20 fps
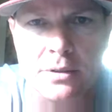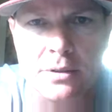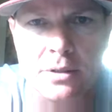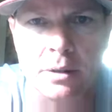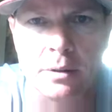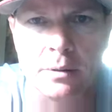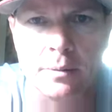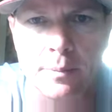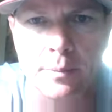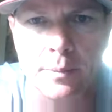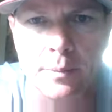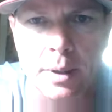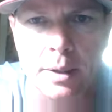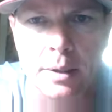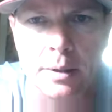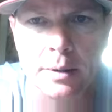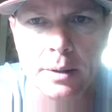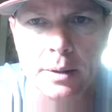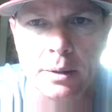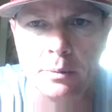So,
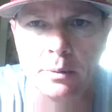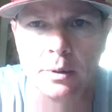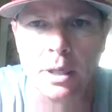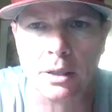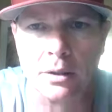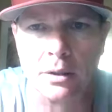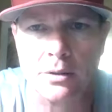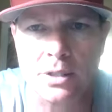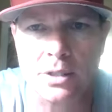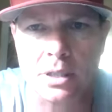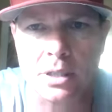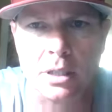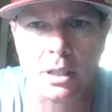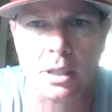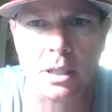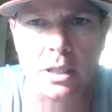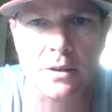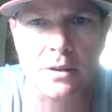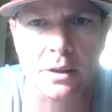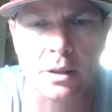we're not going to
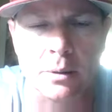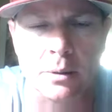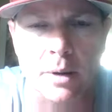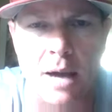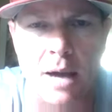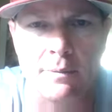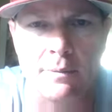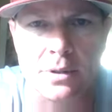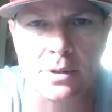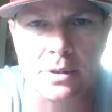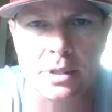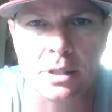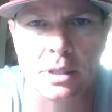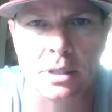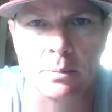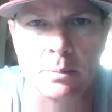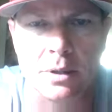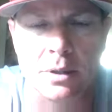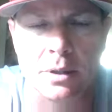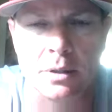see anything that we haven't
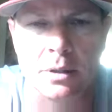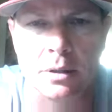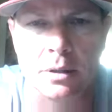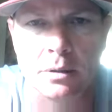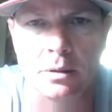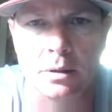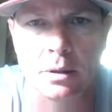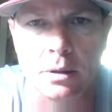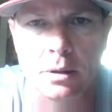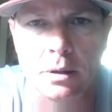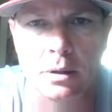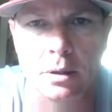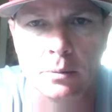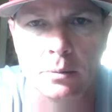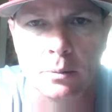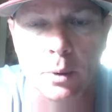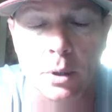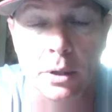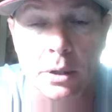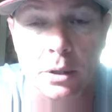seen, but they're
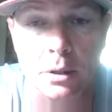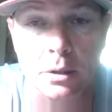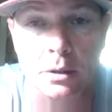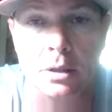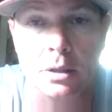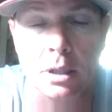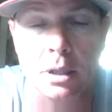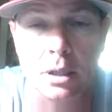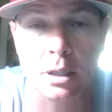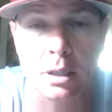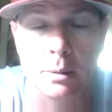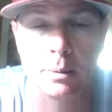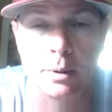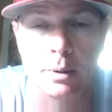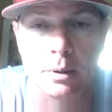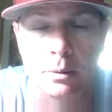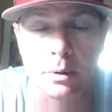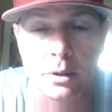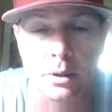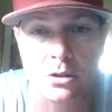a really good club
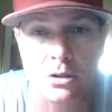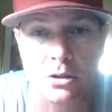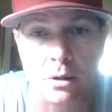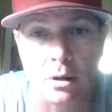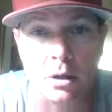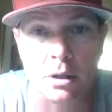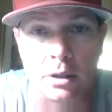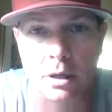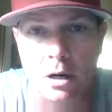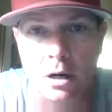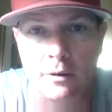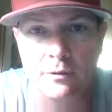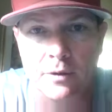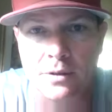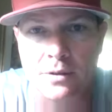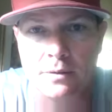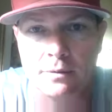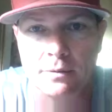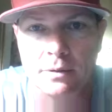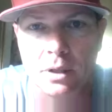and a really strong
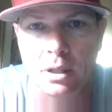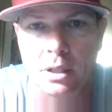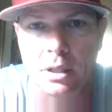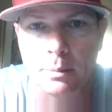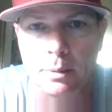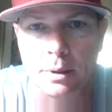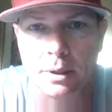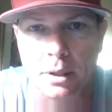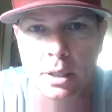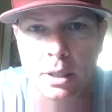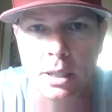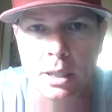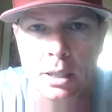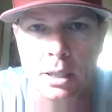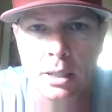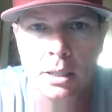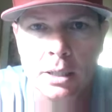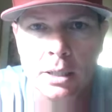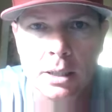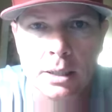offensive club, and
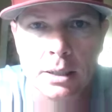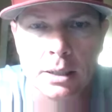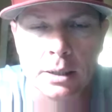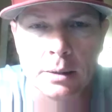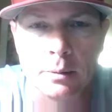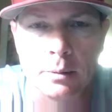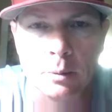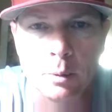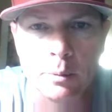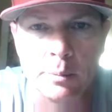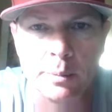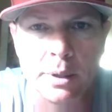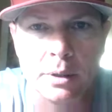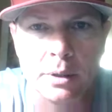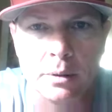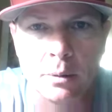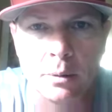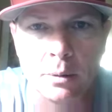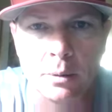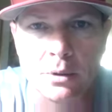will
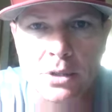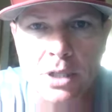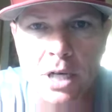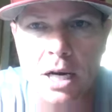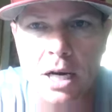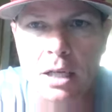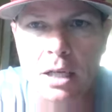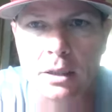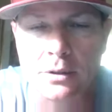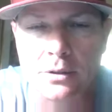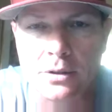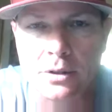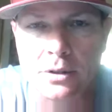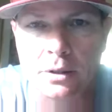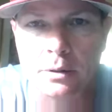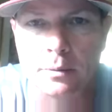be a real challenge.